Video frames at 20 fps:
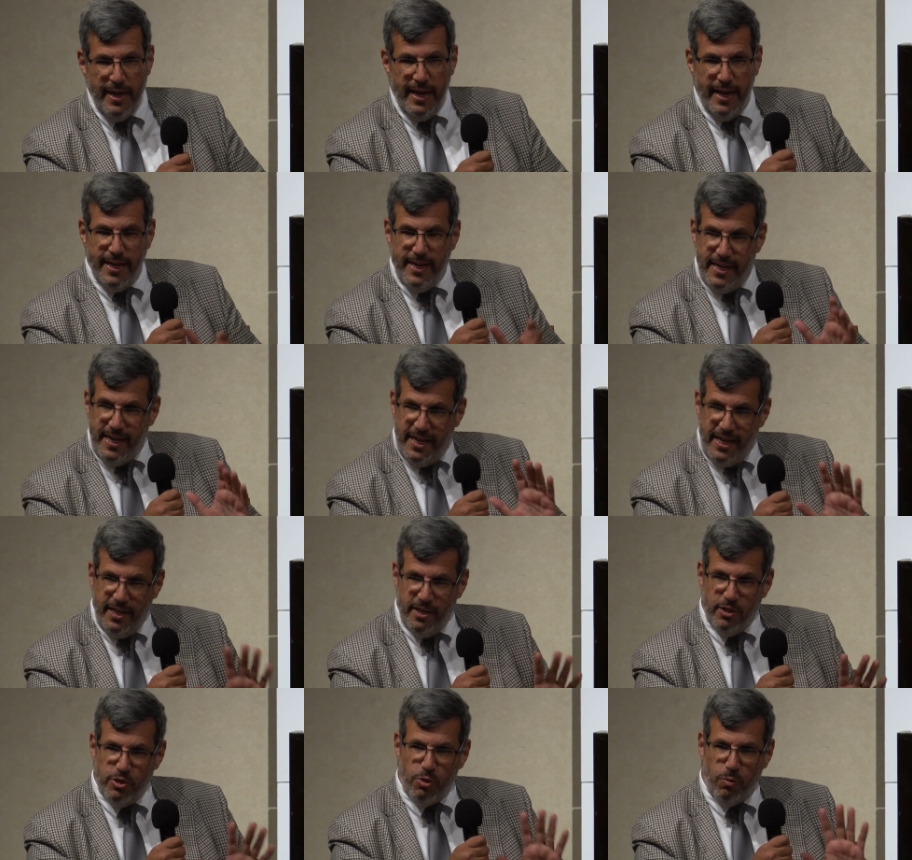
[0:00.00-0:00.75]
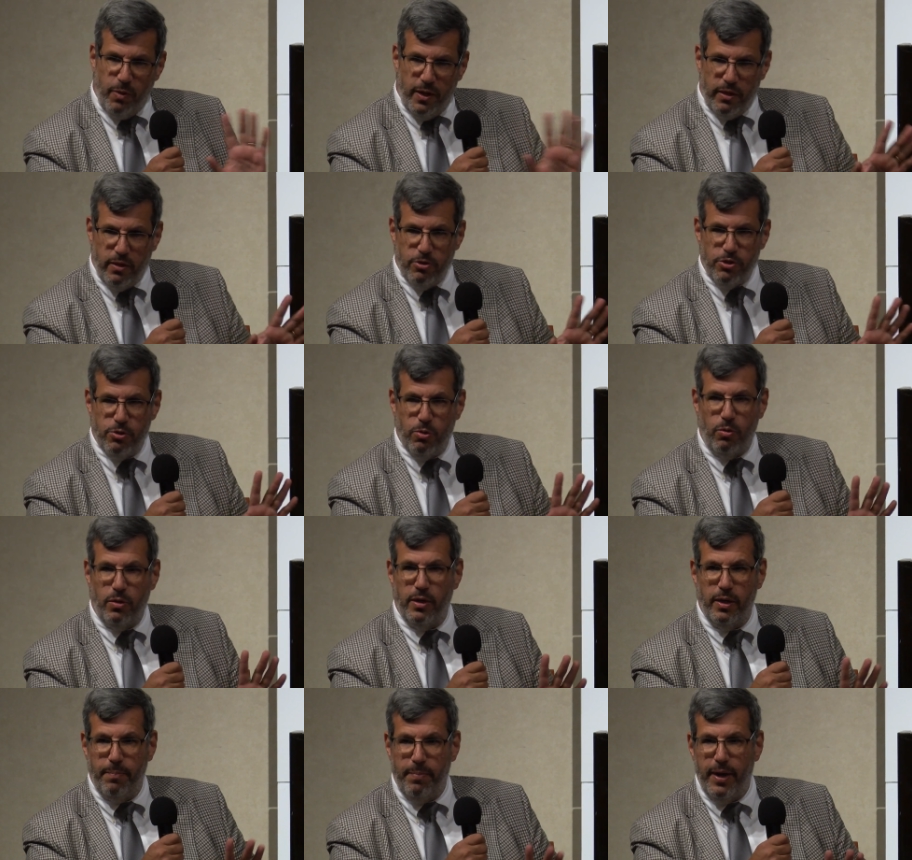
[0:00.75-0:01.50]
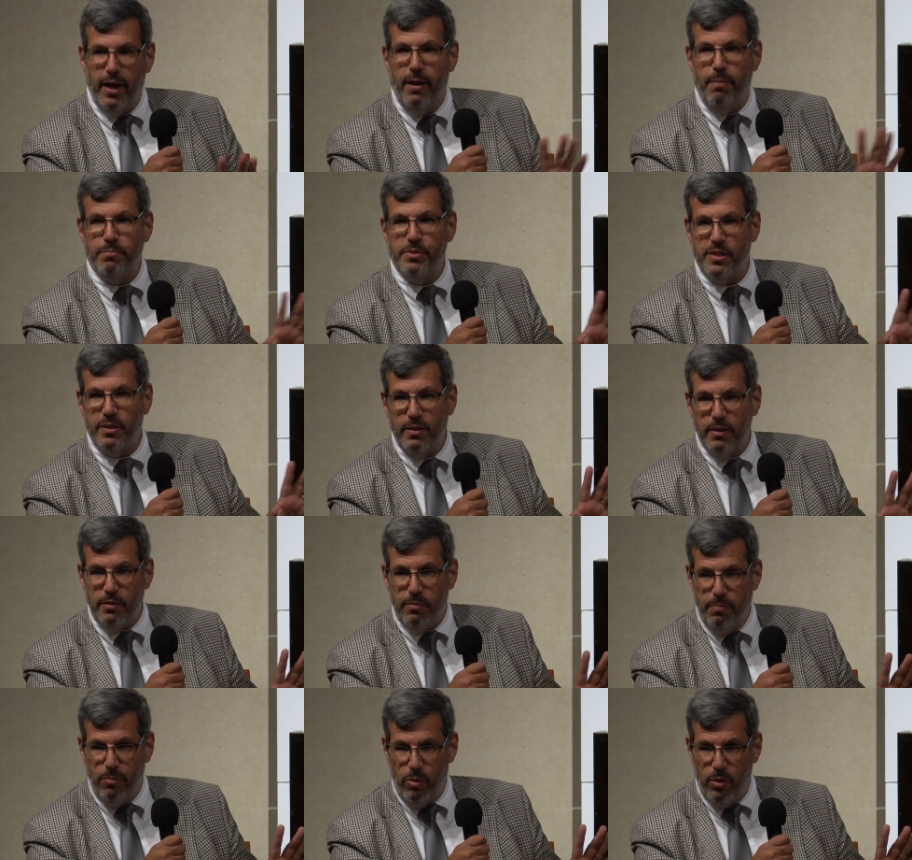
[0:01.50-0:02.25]
And here's where the story becomes a
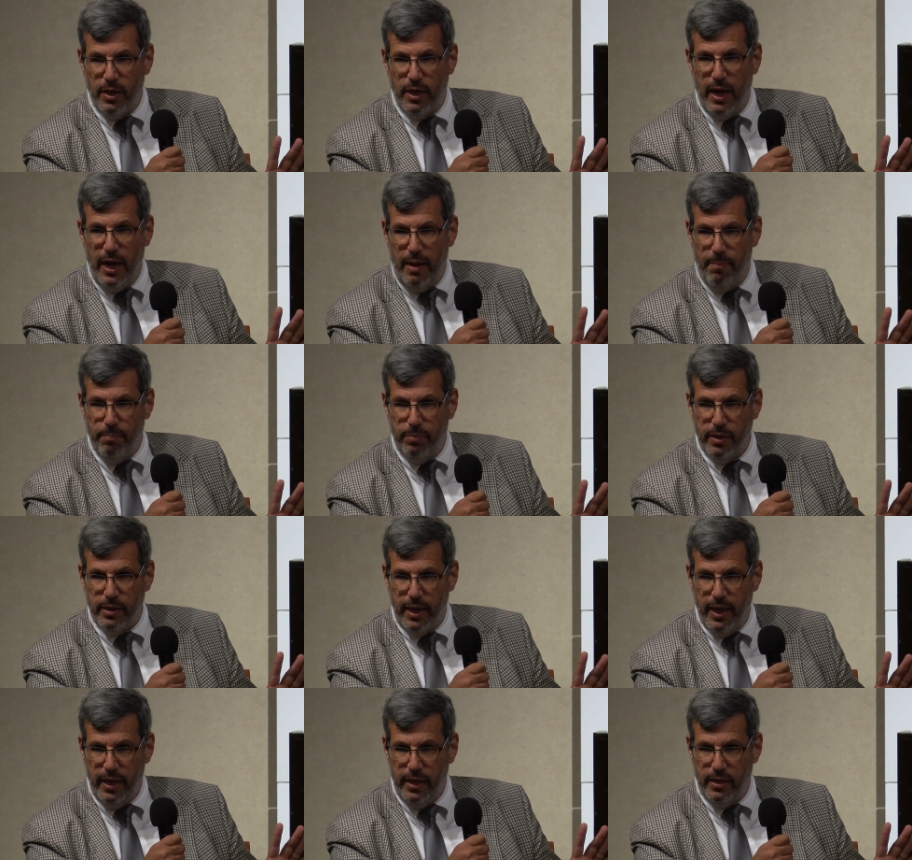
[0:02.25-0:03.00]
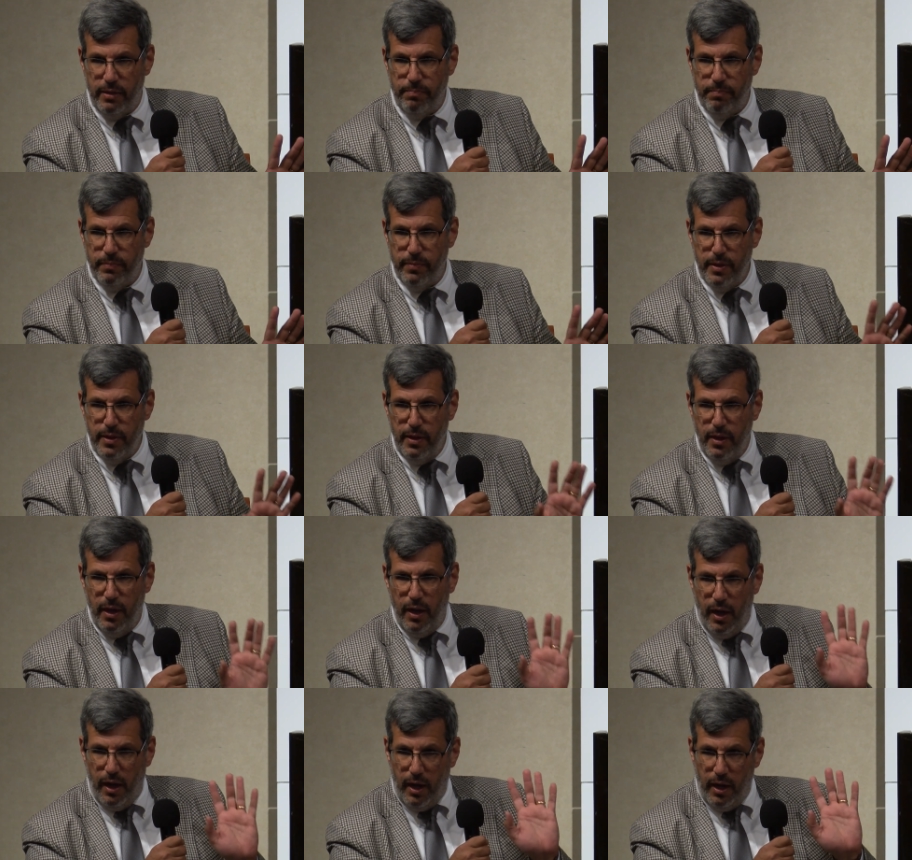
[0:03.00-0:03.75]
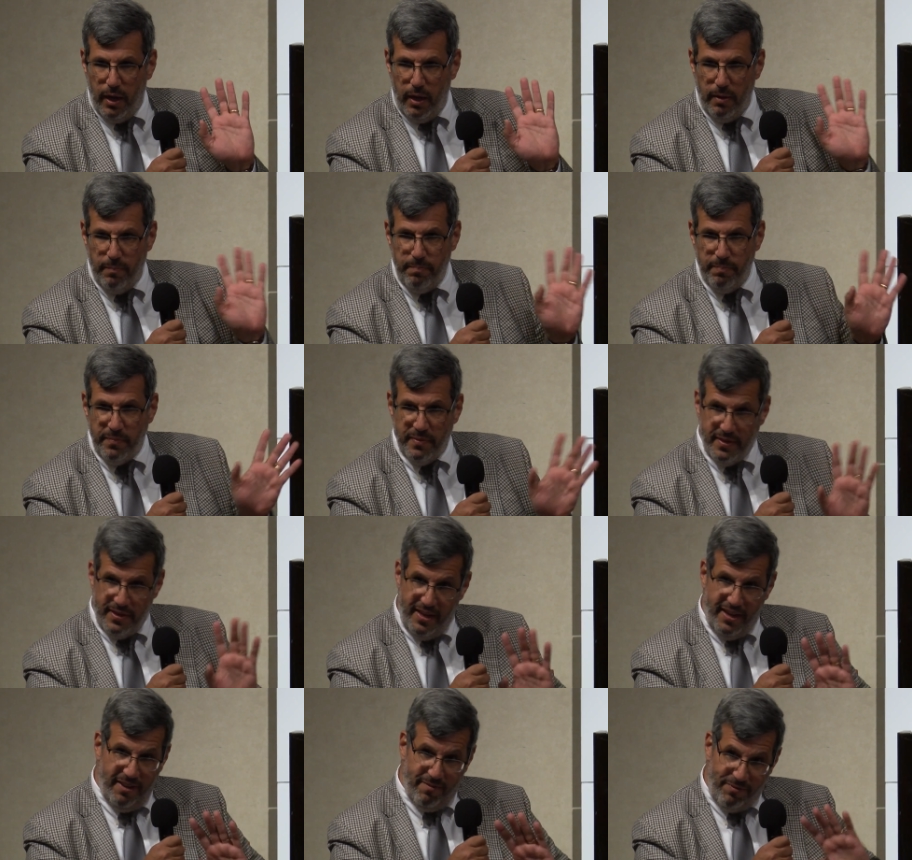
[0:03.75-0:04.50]
little more complicated,
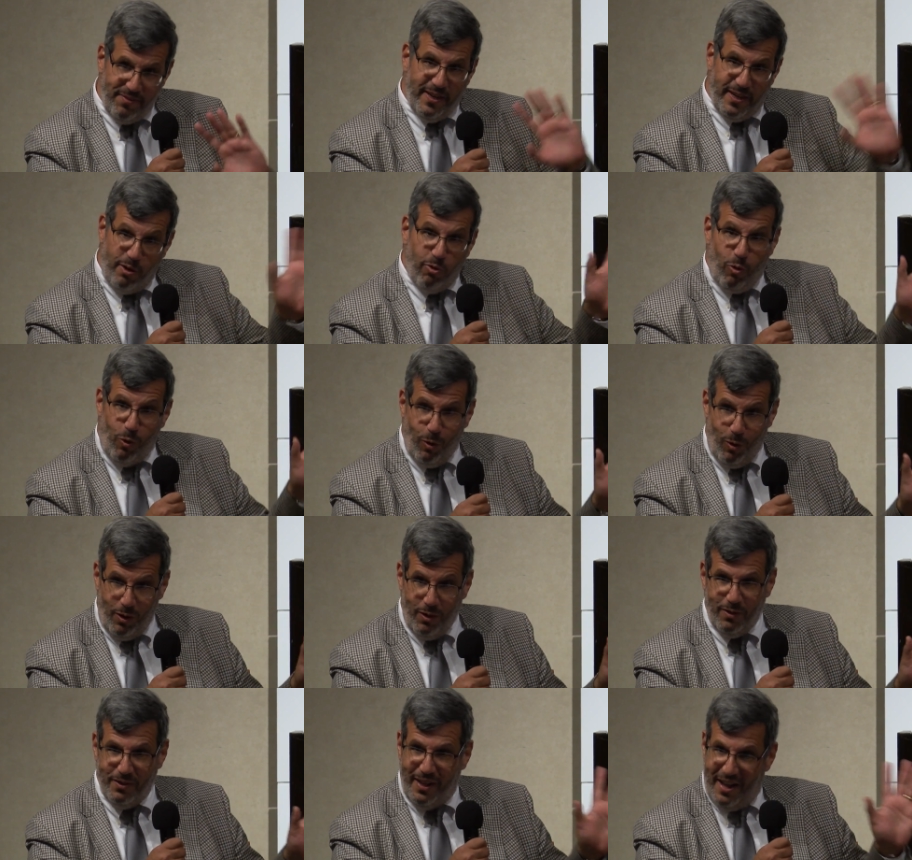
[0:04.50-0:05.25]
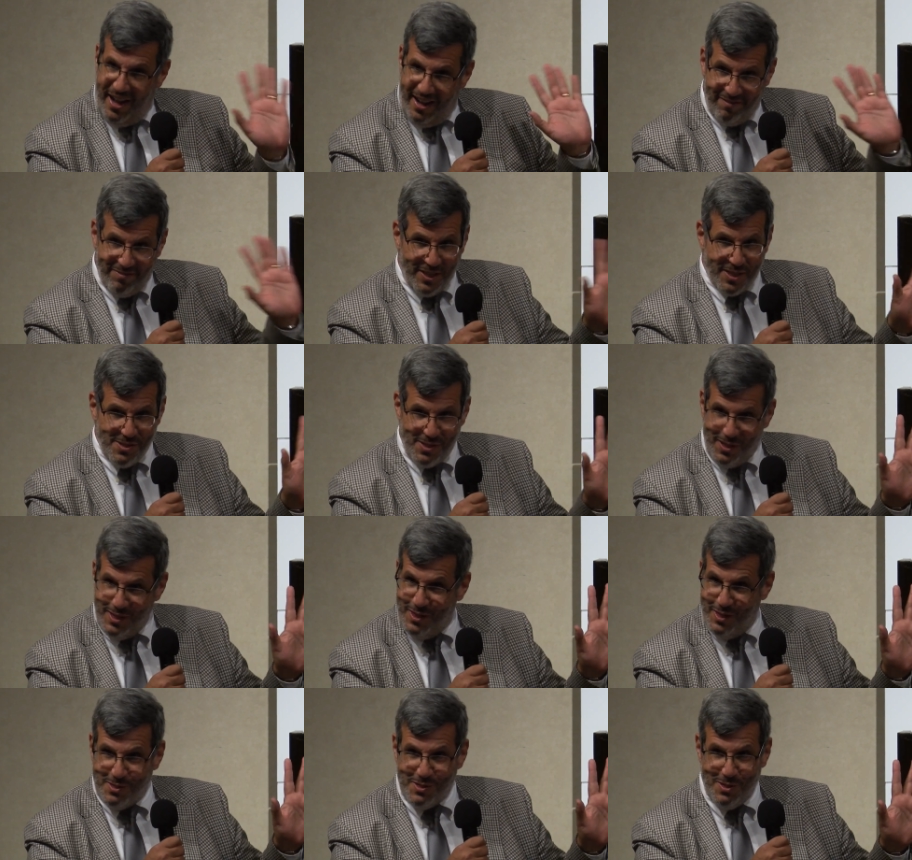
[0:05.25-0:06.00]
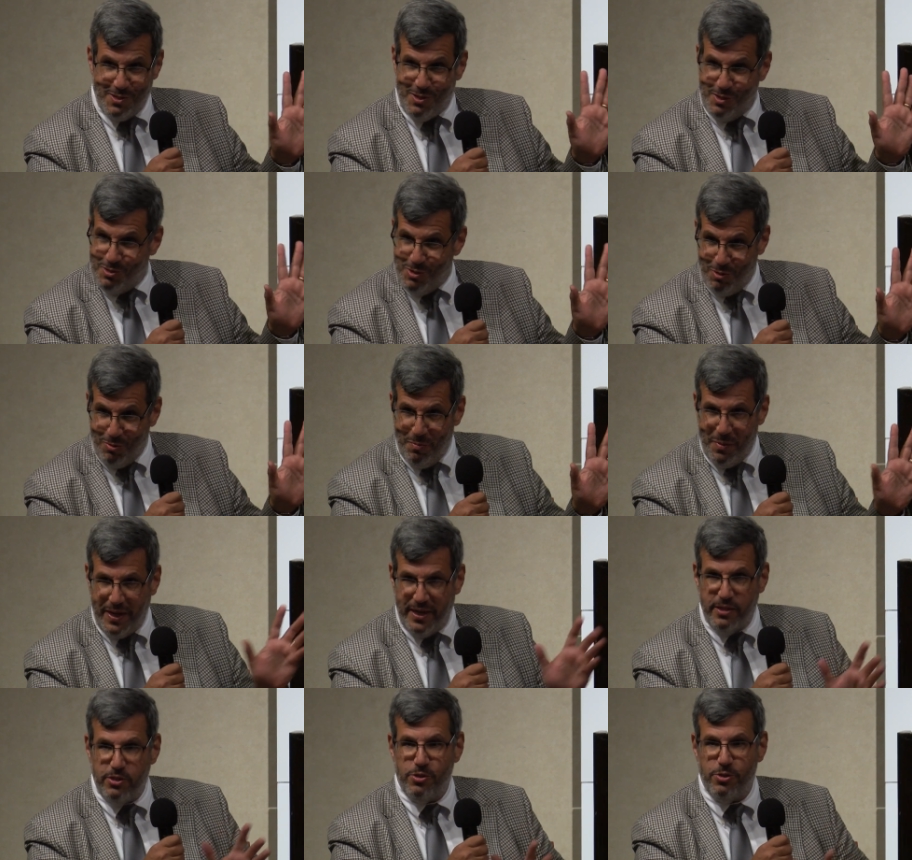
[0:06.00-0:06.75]
if at all. Obviously, this is a
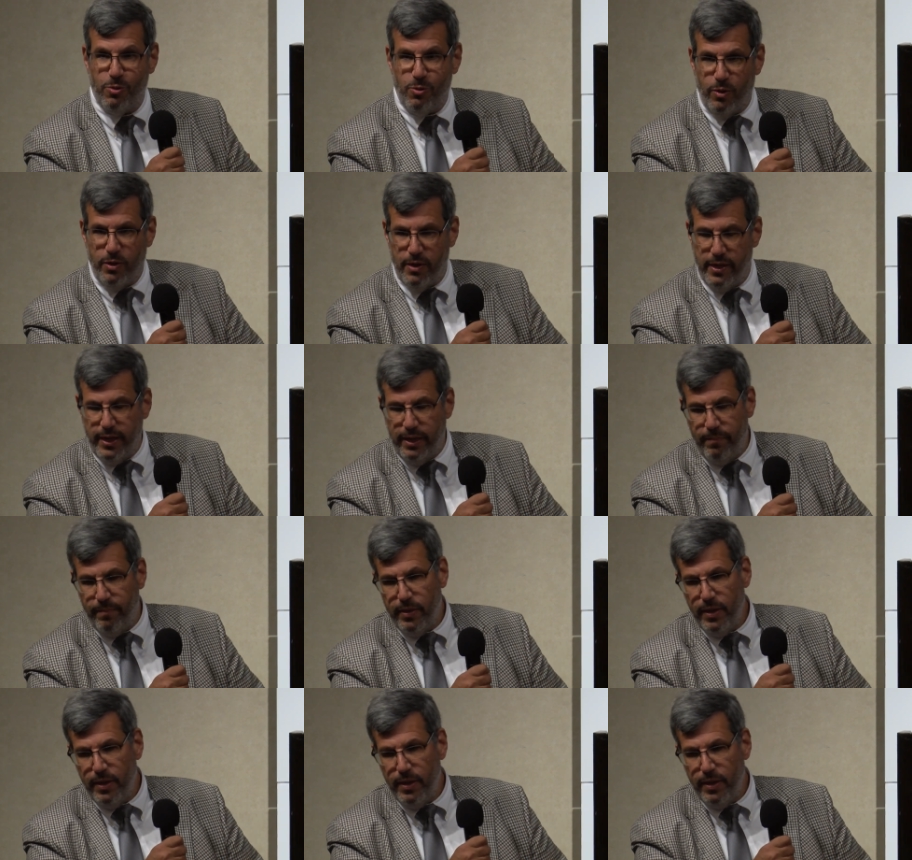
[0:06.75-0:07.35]
2-minute story.